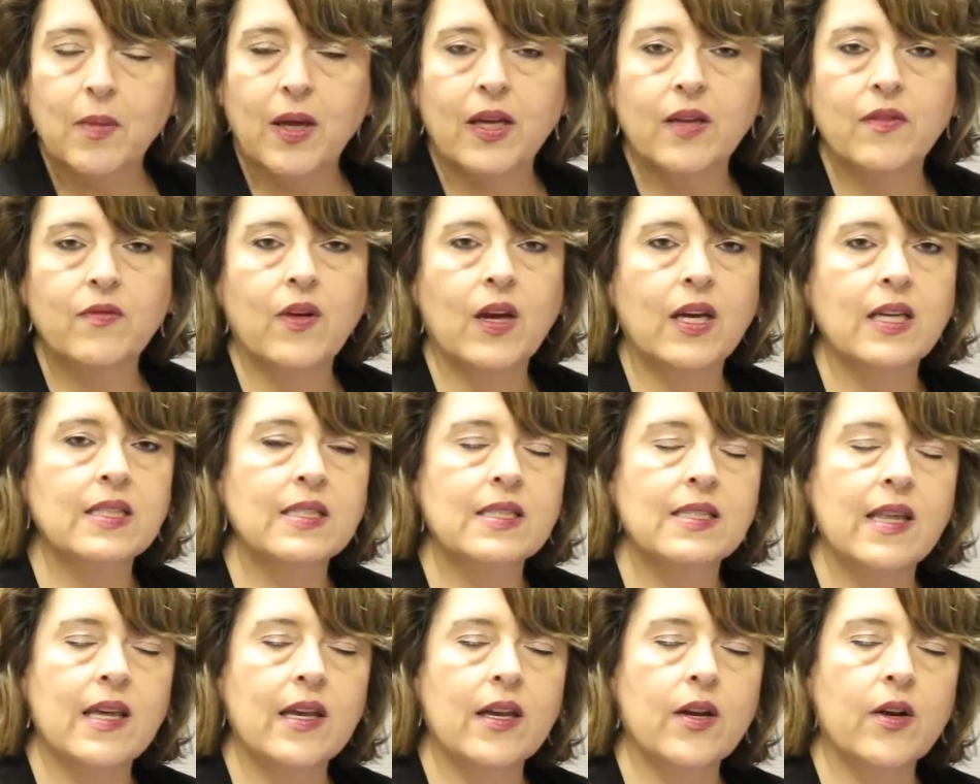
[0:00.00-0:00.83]
My
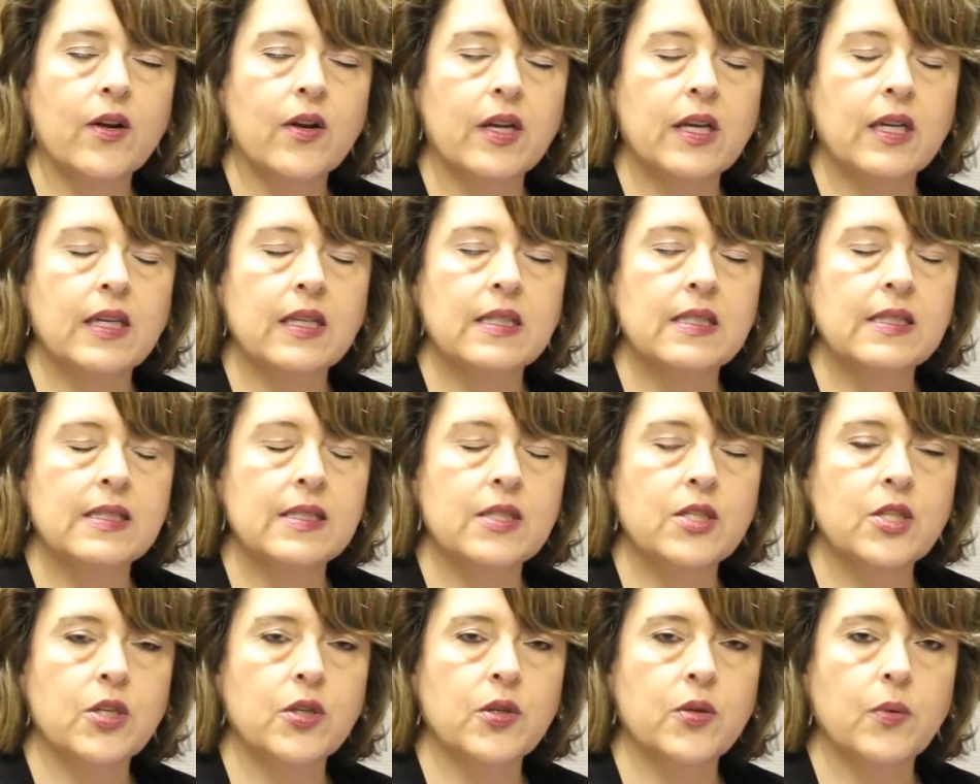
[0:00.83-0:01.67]
advice there
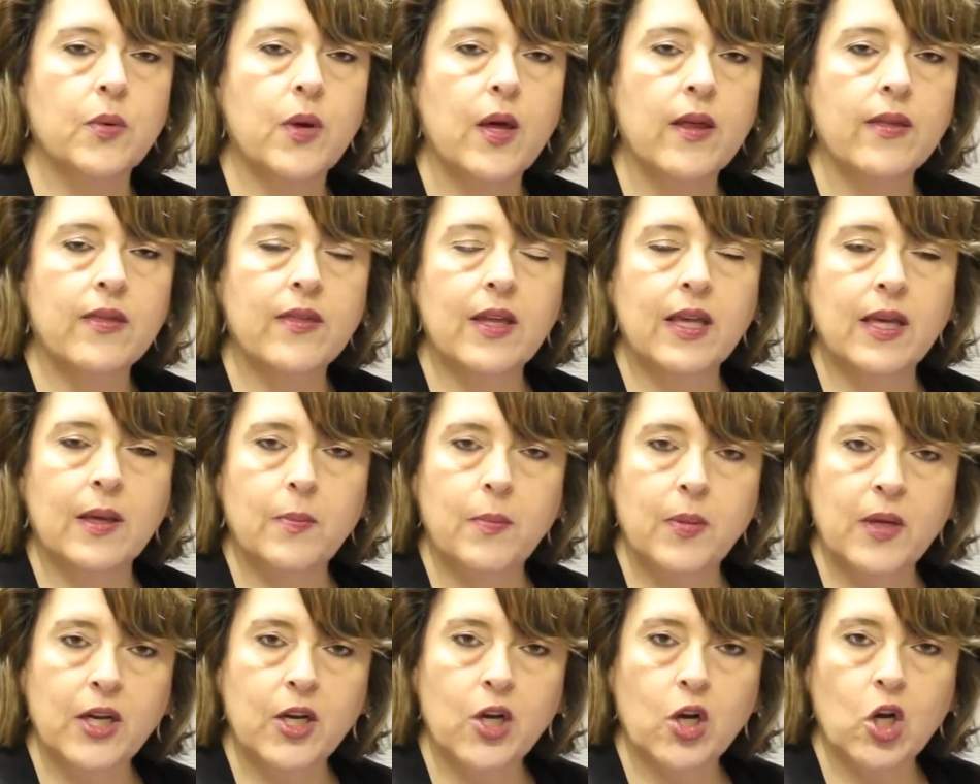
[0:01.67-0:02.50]
is to
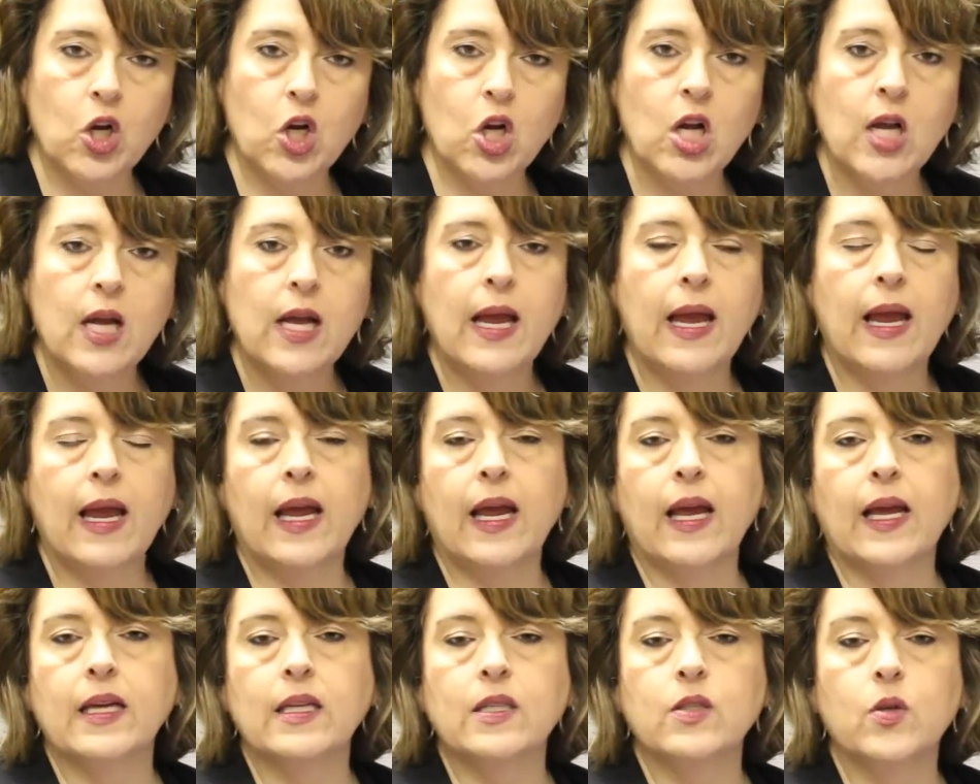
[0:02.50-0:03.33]
think bigger
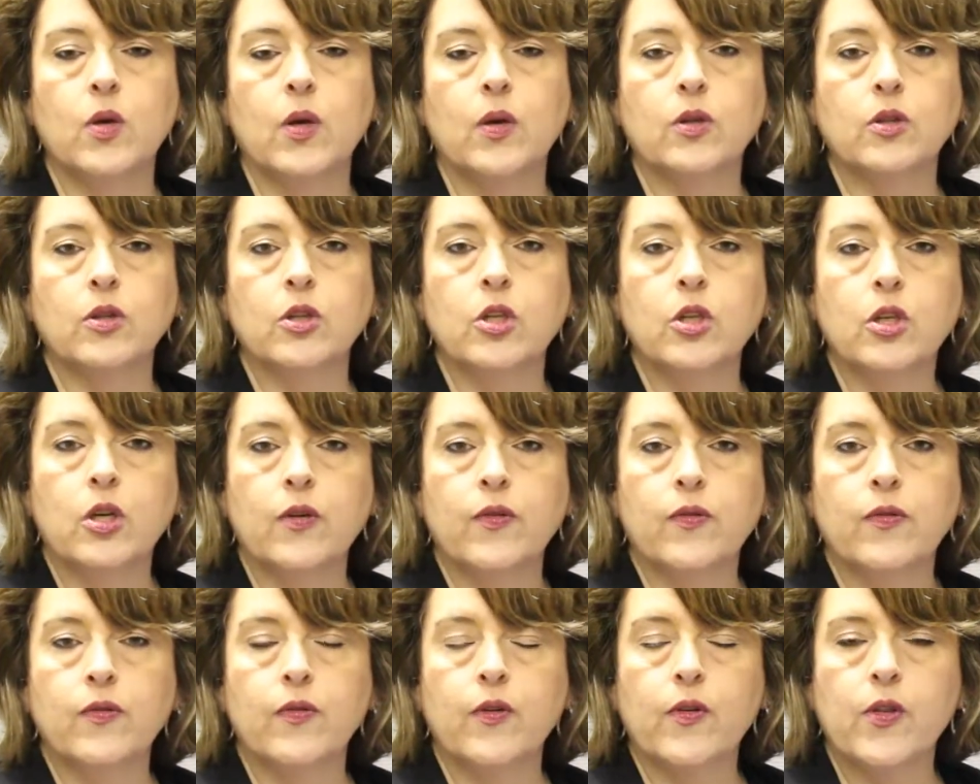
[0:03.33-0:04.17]
and look
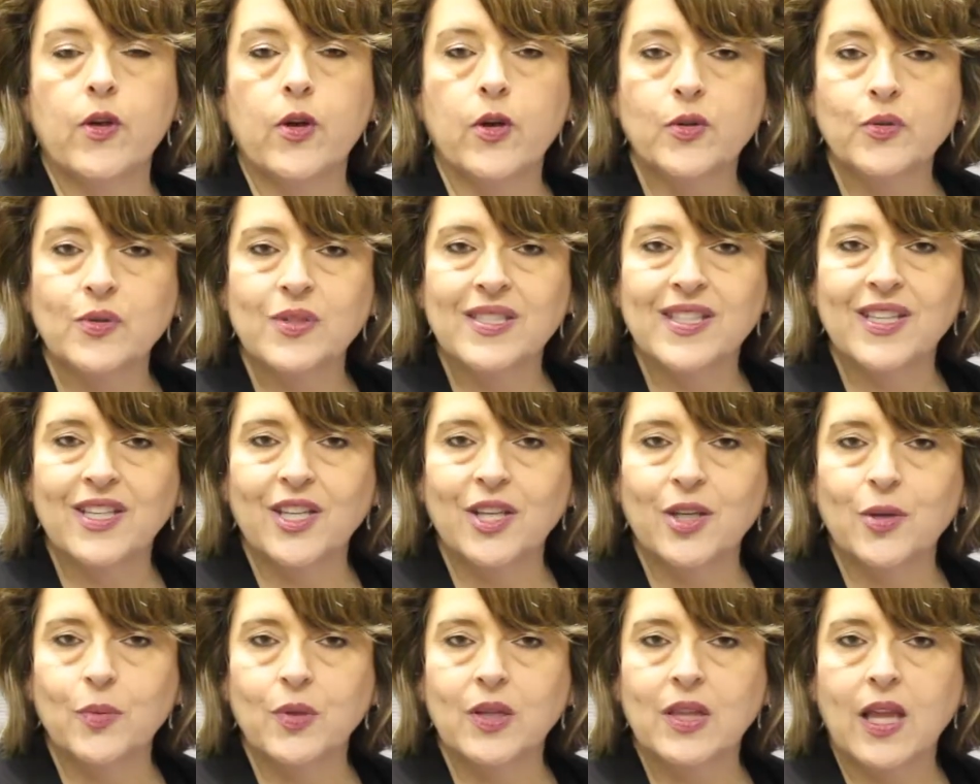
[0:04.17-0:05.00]
for those that
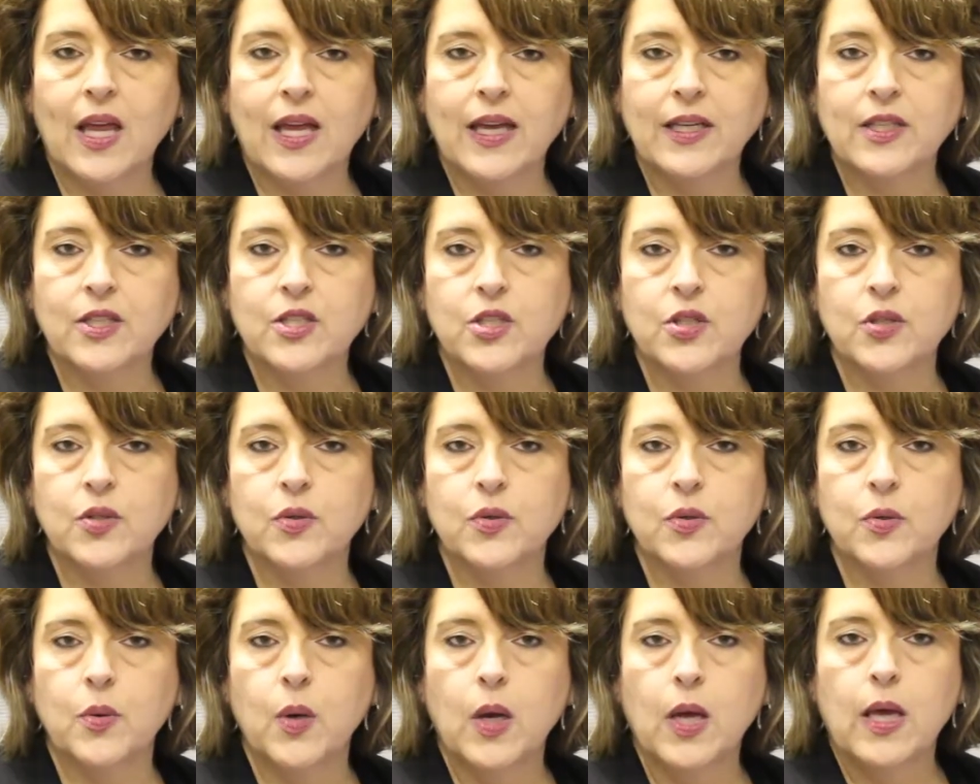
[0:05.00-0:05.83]
you would like
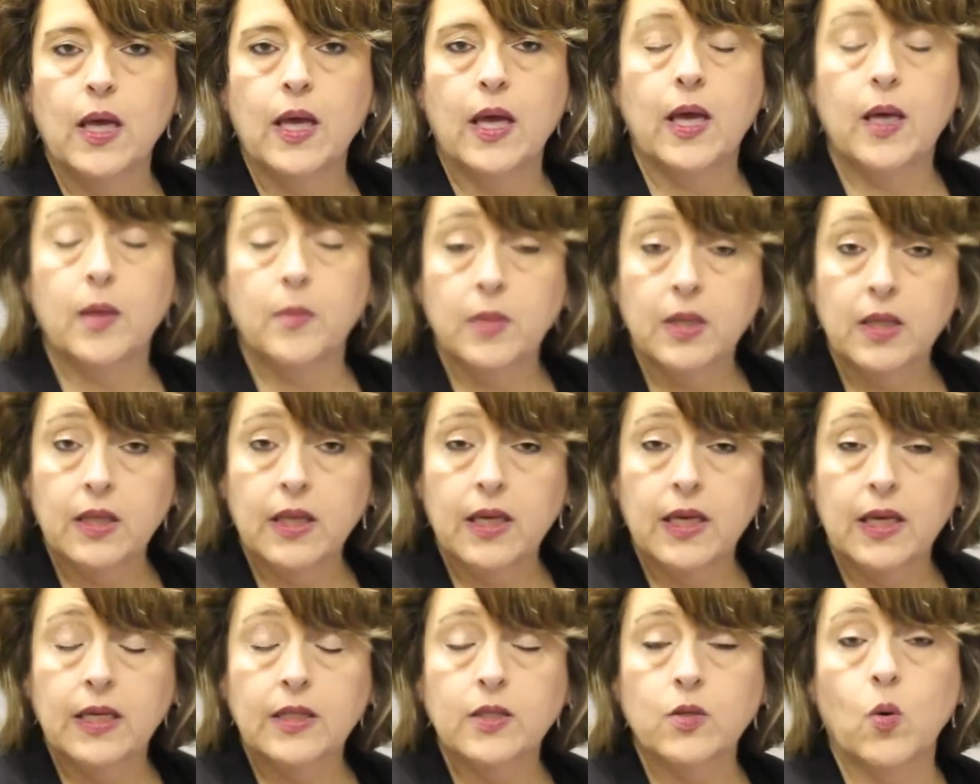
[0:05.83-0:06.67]
to
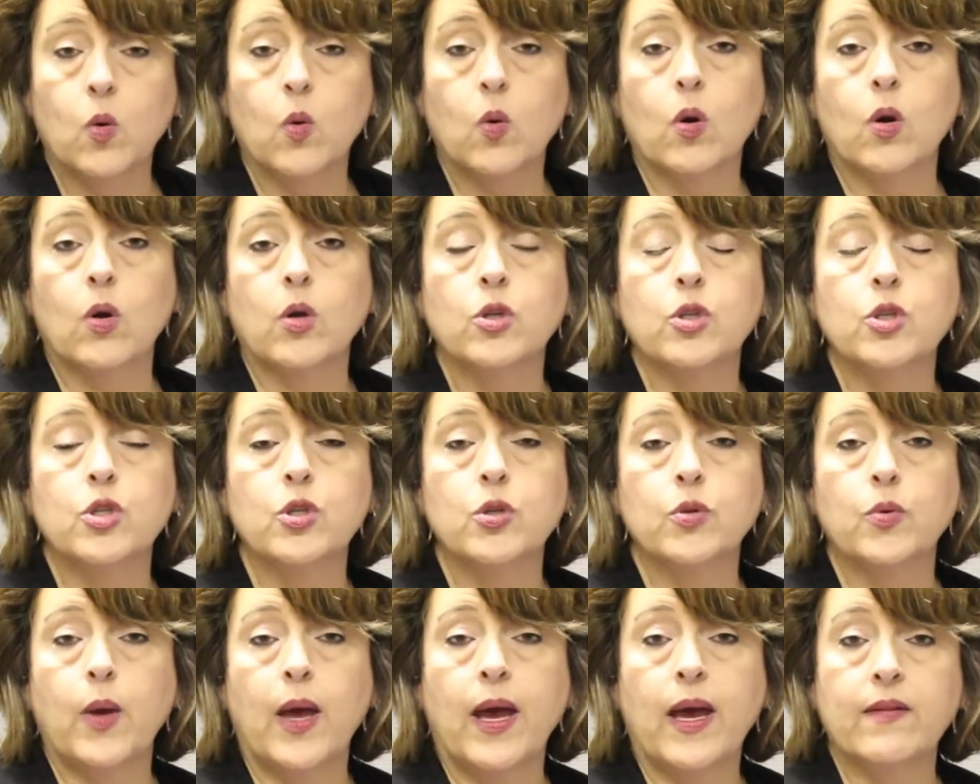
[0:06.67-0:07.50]
emulate or
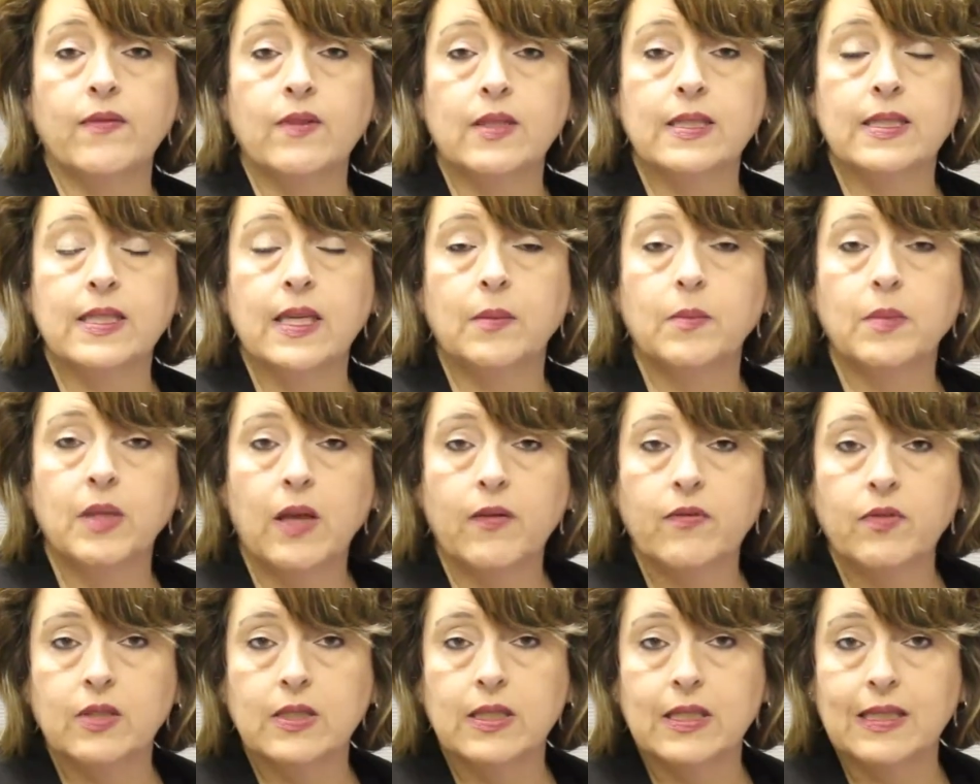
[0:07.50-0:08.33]
to have the same
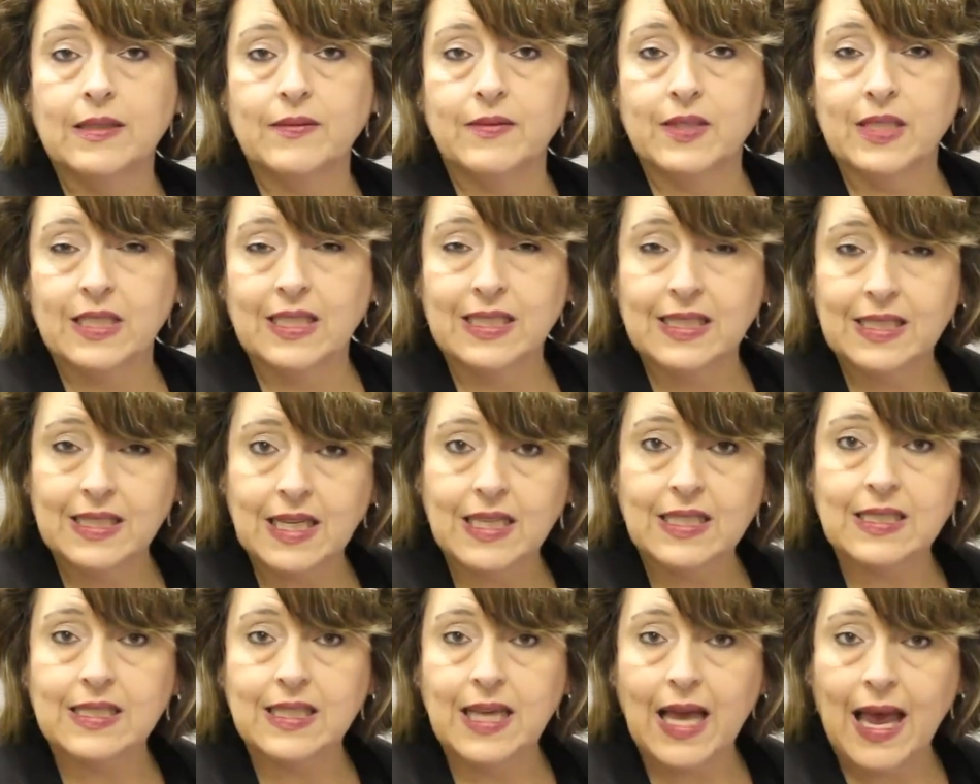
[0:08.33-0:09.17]
level of
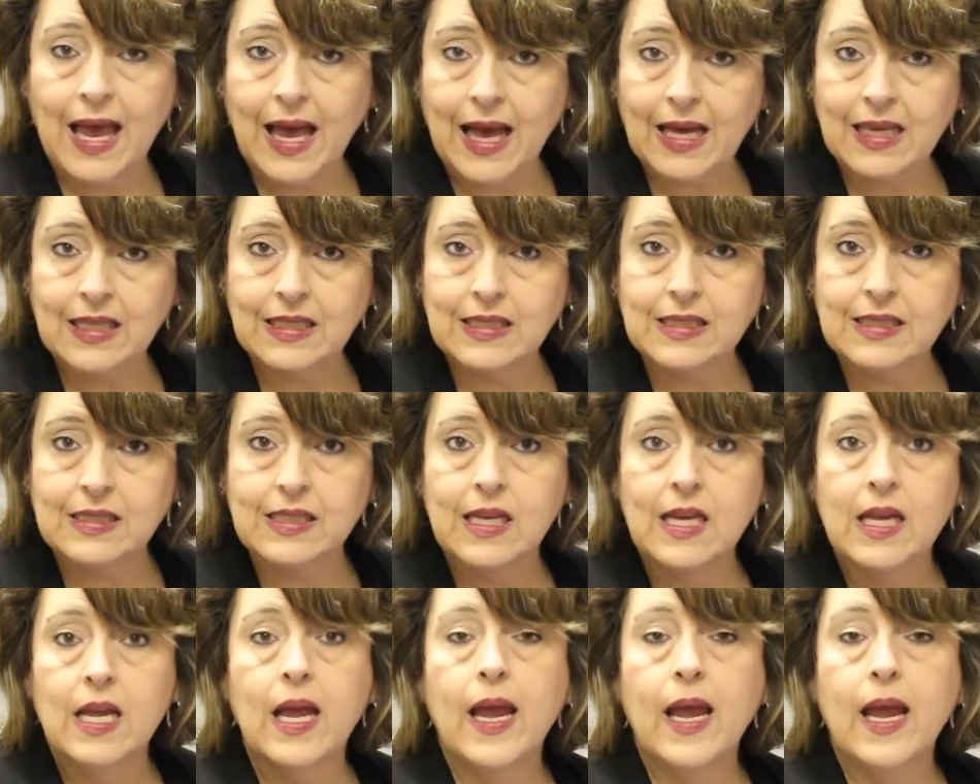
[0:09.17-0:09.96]
success as,